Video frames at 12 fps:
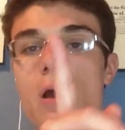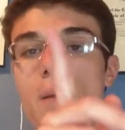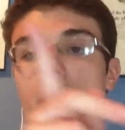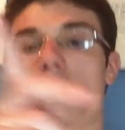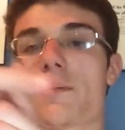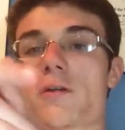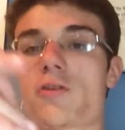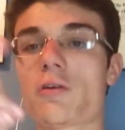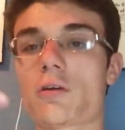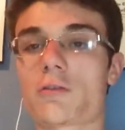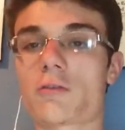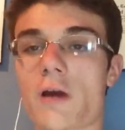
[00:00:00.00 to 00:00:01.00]
Please make sure
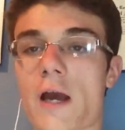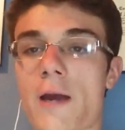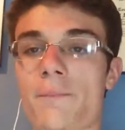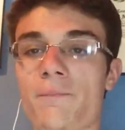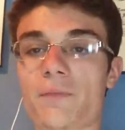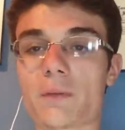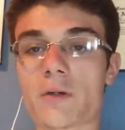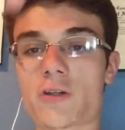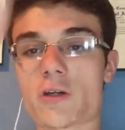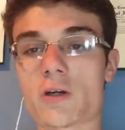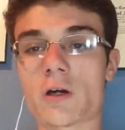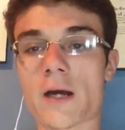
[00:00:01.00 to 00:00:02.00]
you subscribe, make
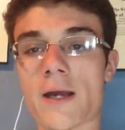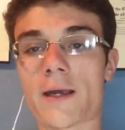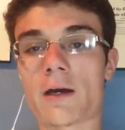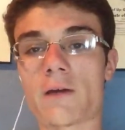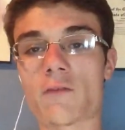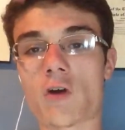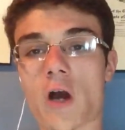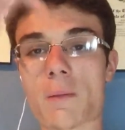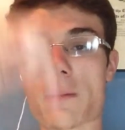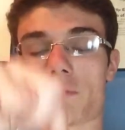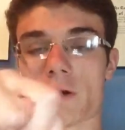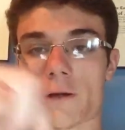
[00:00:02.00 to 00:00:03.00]
sure you like, and leave a
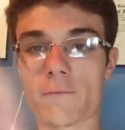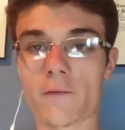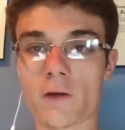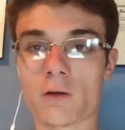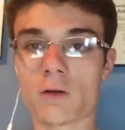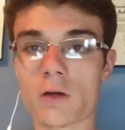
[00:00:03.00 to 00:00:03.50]
comment below how you feel.